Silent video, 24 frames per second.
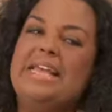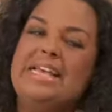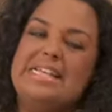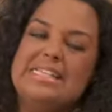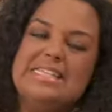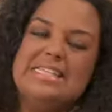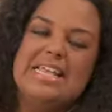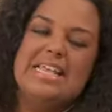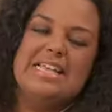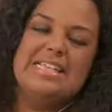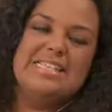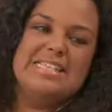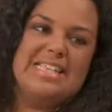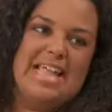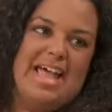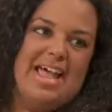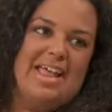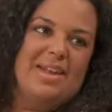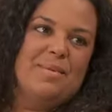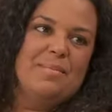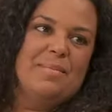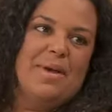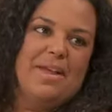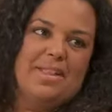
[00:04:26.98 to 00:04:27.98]
he says
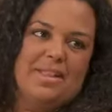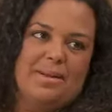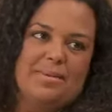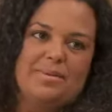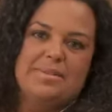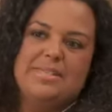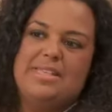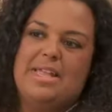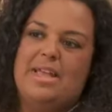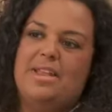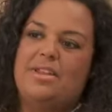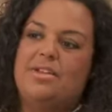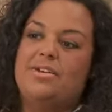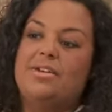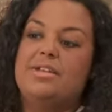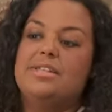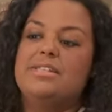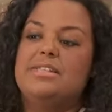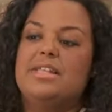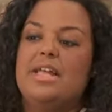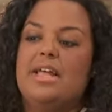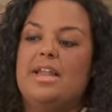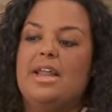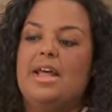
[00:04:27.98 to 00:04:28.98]
that my double standard
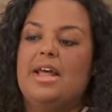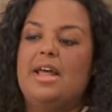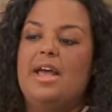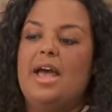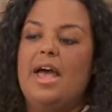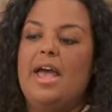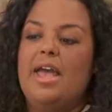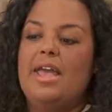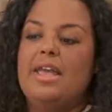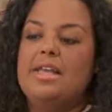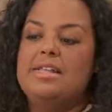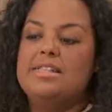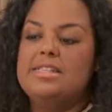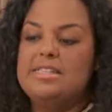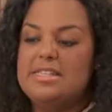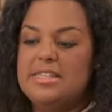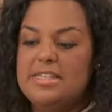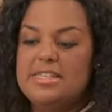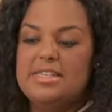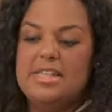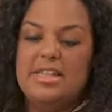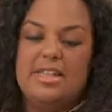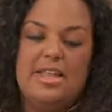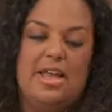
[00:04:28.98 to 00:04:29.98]
is that I
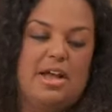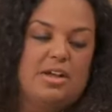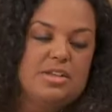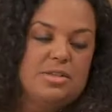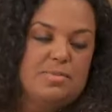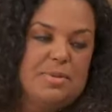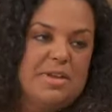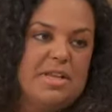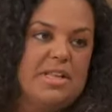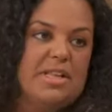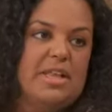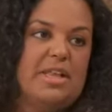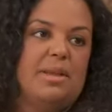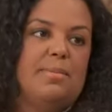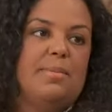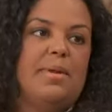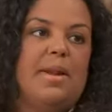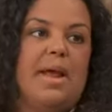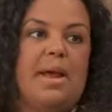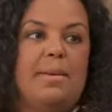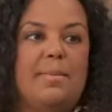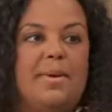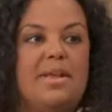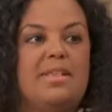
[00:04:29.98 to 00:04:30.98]
insist that the house be clean,
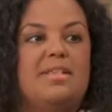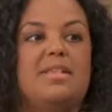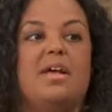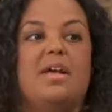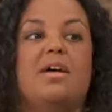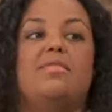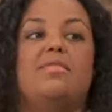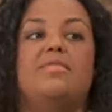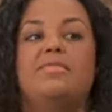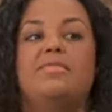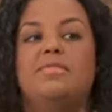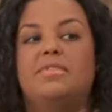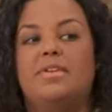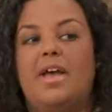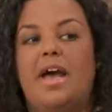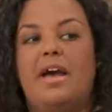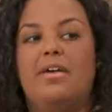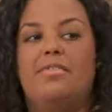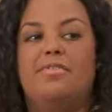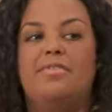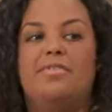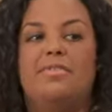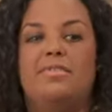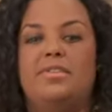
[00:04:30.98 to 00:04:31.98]
but I myself
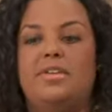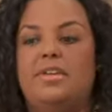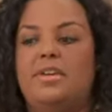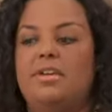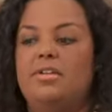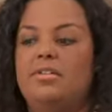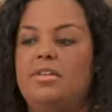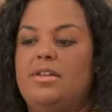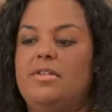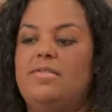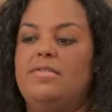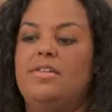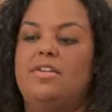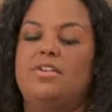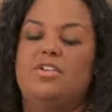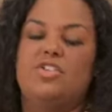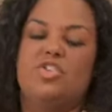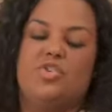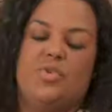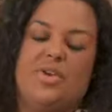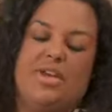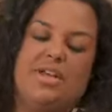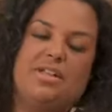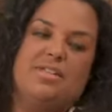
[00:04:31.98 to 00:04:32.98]
have, you know, leave little
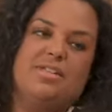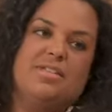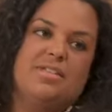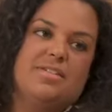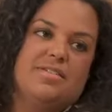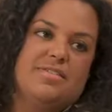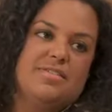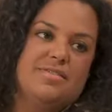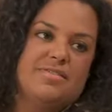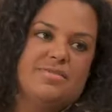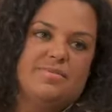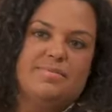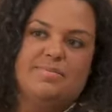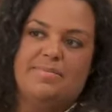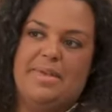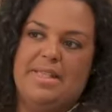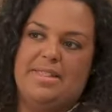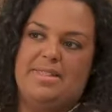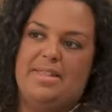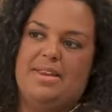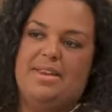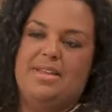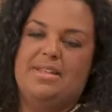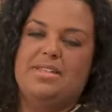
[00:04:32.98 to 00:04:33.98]
trails of
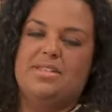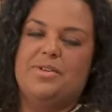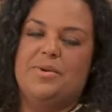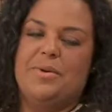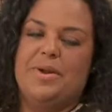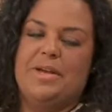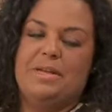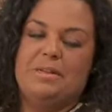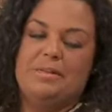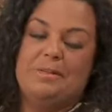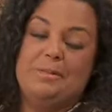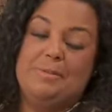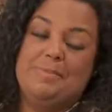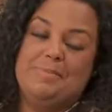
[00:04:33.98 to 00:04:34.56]
messiness around.